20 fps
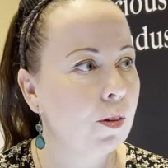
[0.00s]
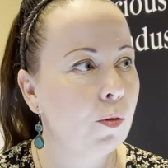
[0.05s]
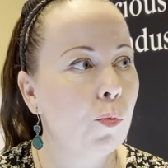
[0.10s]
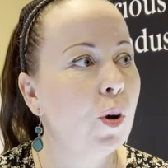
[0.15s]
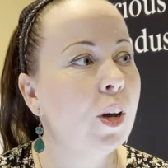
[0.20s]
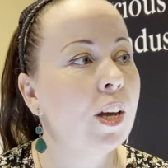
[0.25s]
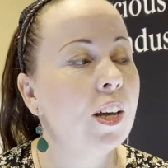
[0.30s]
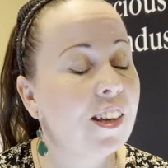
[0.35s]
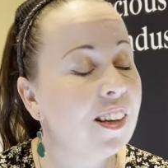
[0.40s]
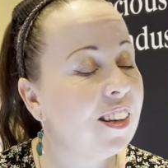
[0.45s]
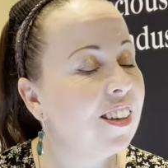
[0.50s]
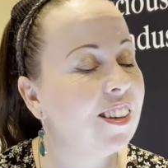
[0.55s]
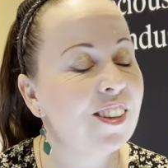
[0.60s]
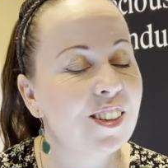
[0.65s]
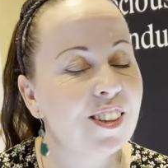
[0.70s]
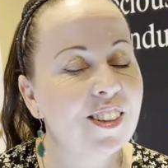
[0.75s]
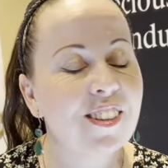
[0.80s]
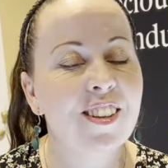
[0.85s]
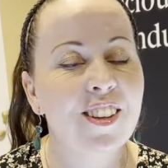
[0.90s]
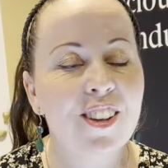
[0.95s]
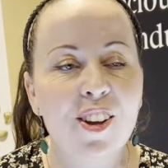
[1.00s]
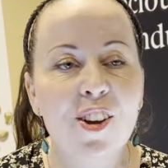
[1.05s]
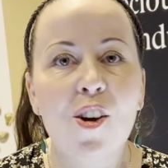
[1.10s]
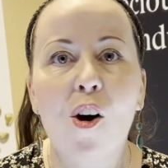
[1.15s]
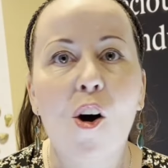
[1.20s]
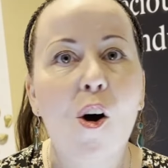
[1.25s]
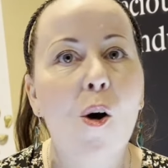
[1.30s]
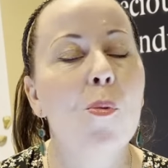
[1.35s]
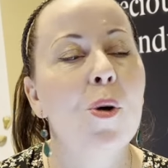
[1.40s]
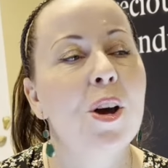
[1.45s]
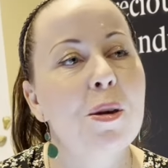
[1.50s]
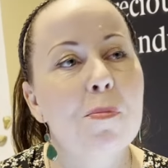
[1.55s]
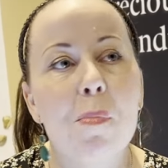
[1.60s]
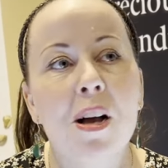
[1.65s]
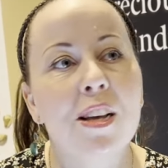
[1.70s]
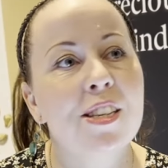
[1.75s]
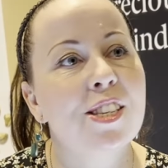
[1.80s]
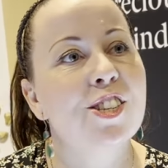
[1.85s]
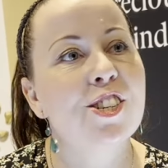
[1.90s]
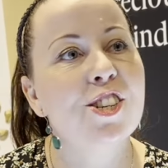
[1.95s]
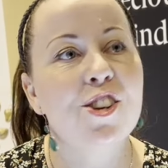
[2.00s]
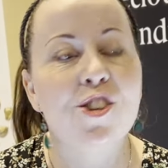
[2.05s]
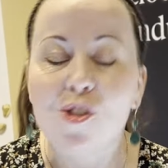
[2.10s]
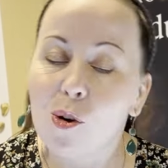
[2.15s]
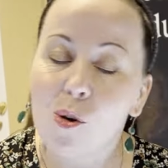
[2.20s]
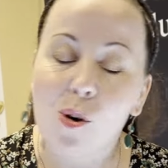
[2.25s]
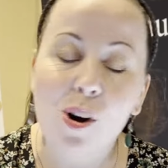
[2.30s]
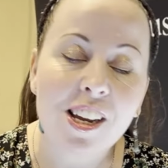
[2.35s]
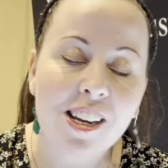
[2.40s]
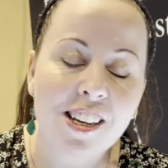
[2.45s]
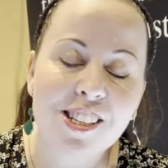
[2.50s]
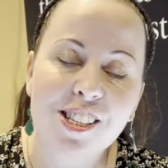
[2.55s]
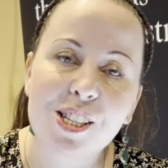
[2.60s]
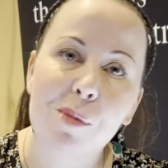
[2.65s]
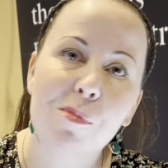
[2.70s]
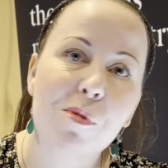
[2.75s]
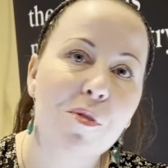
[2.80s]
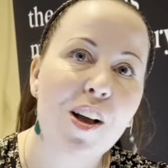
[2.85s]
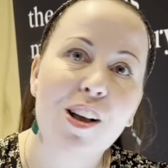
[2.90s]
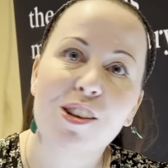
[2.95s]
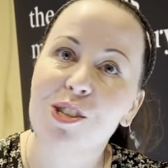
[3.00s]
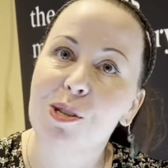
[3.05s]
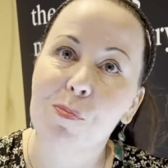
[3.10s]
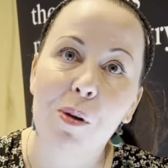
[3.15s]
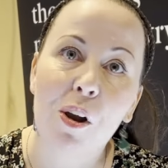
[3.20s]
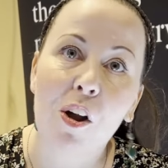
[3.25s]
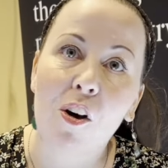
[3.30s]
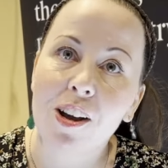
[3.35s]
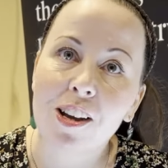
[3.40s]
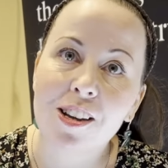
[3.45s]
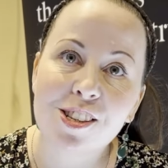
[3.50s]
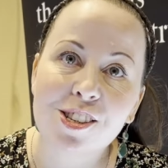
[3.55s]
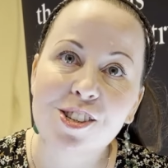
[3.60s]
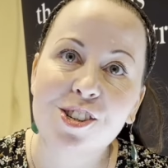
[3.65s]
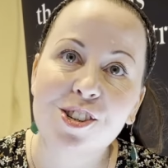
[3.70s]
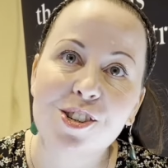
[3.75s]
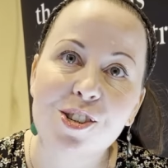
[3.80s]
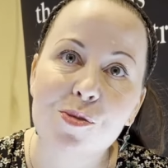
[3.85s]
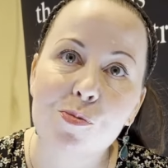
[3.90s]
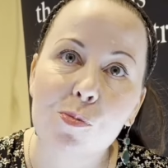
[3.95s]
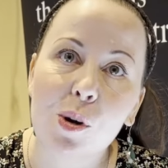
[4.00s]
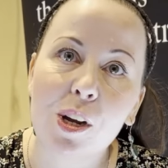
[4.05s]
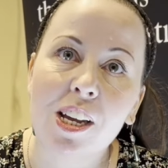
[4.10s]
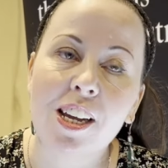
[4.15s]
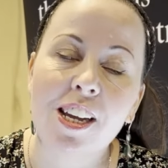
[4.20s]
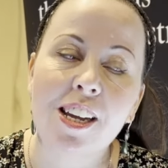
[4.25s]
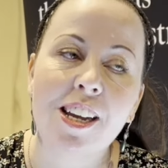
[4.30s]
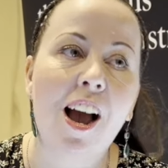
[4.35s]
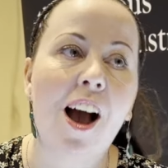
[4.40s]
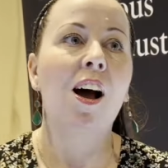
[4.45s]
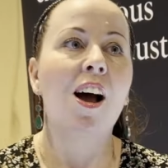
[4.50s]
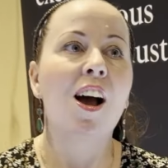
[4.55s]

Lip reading: We must annoy some of our suppliers because we